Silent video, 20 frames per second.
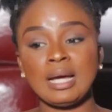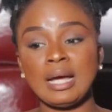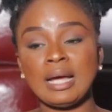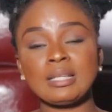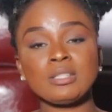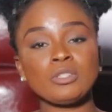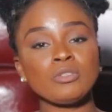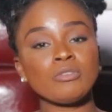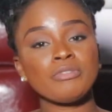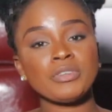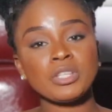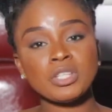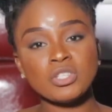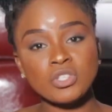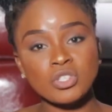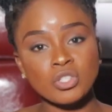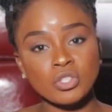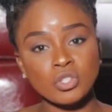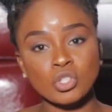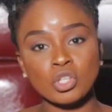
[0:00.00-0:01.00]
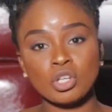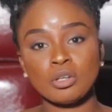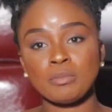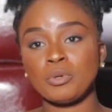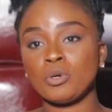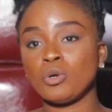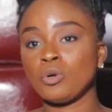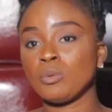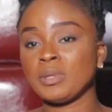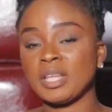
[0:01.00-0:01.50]
And you finish the
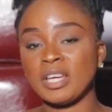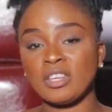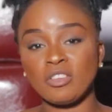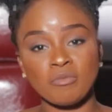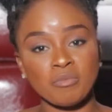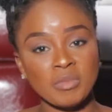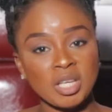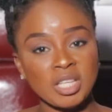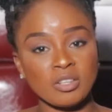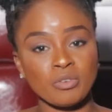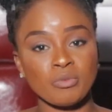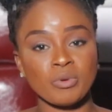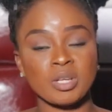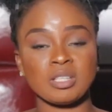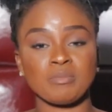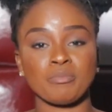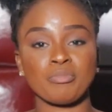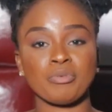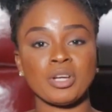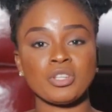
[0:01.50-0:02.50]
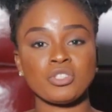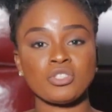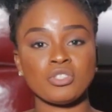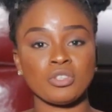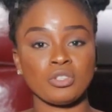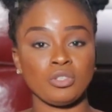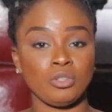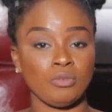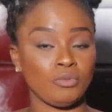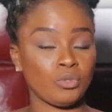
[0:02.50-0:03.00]
job, hope that you've made a great
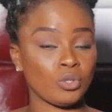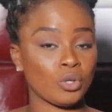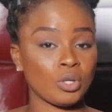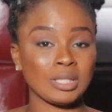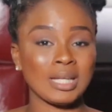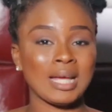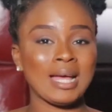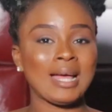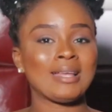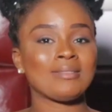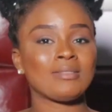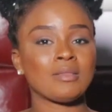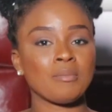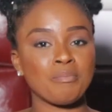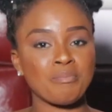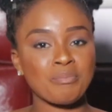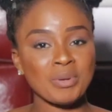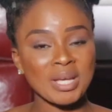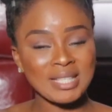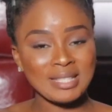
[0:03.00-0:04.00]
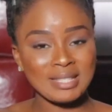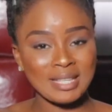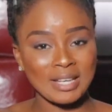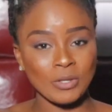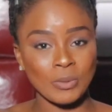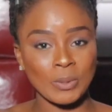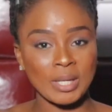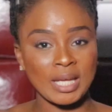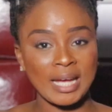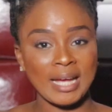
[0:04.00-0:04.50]
impression, you've done the best
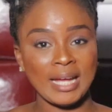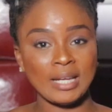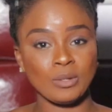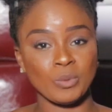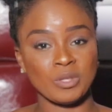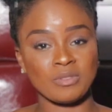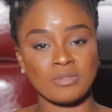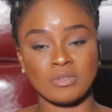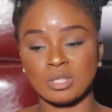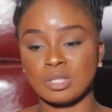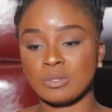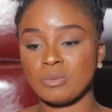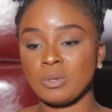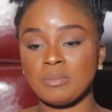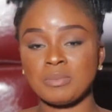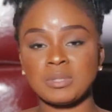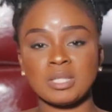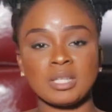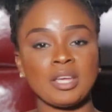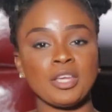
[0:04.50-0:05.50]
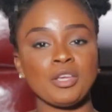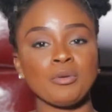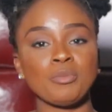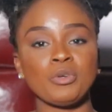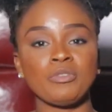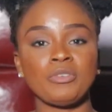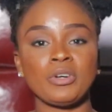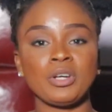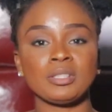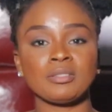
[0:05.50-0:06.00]
that you can with the script, and you
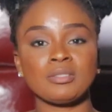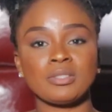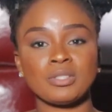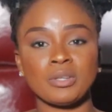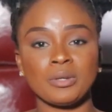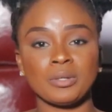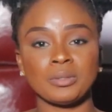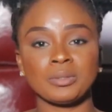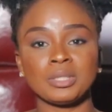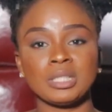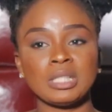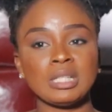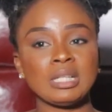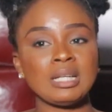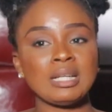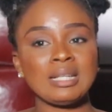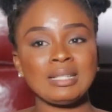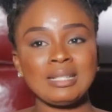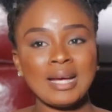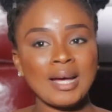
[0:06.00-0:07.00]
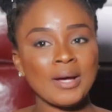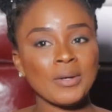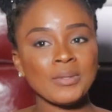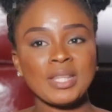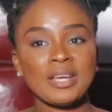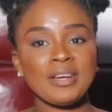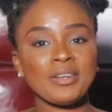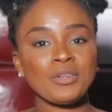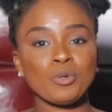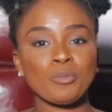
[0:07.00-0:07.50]
move on. So now
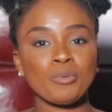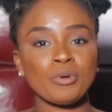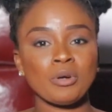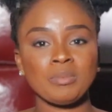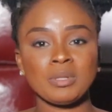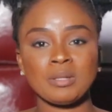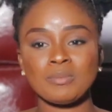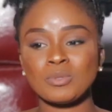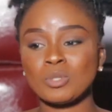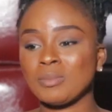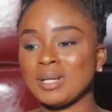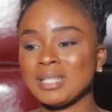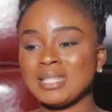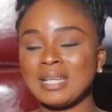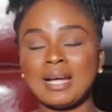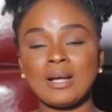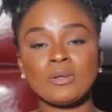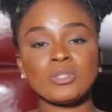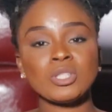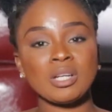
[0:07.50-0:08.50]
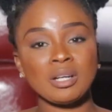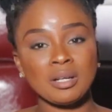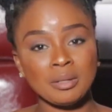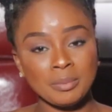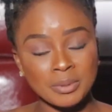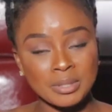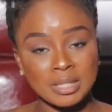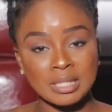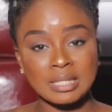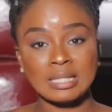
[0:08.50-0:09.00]
there are no problems. No matter how
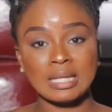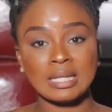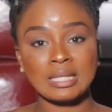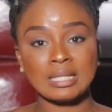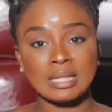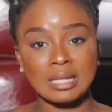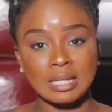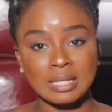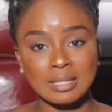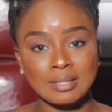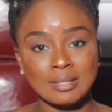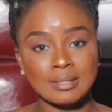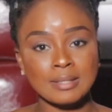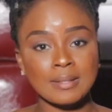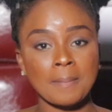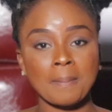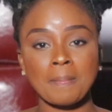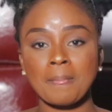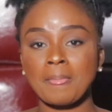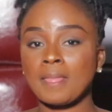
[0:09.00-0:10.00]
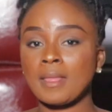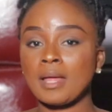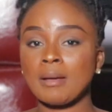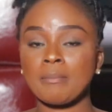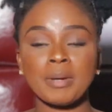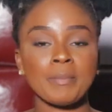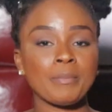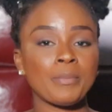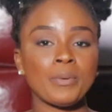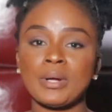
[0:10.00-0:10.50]
terrible the set is,
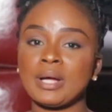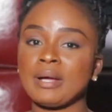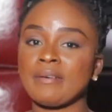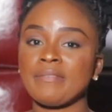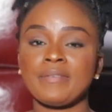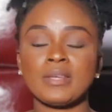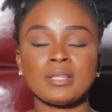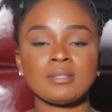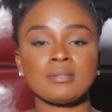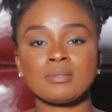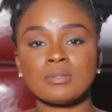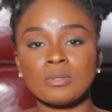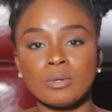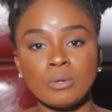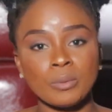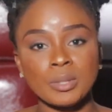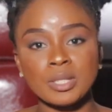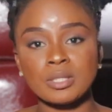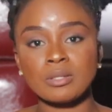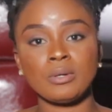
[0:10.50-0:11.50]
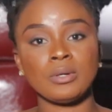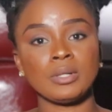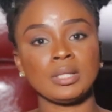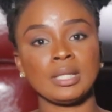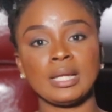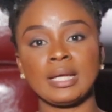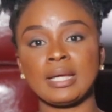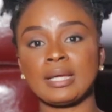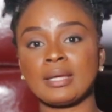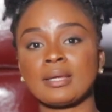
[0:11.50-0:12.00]
my poker face is always
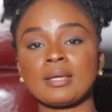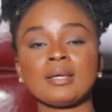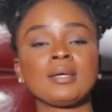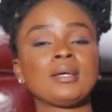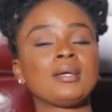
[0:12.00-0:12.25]
on, like